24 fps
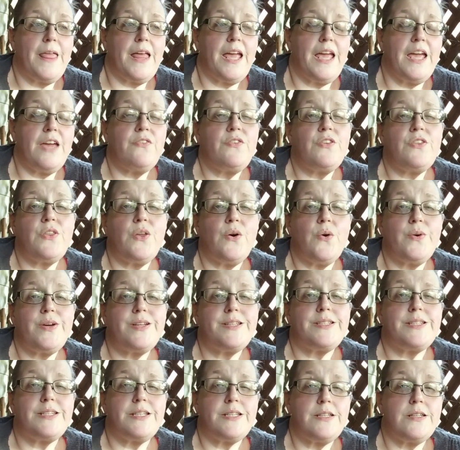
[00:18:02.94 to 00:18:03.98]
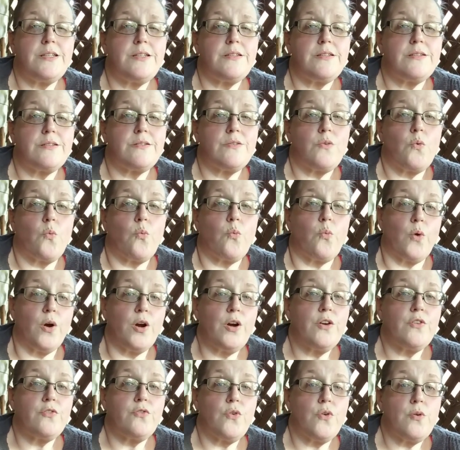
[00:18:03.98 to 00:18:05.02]
even though it didn't
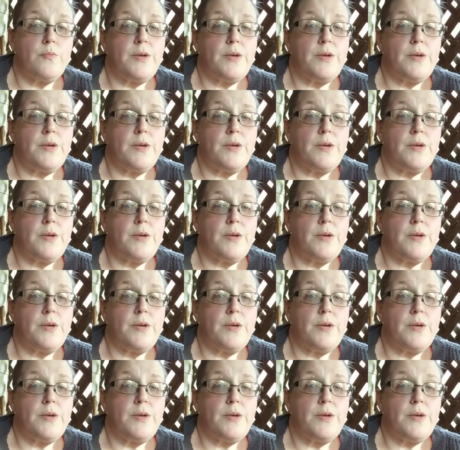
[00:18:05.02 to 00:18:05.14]
work for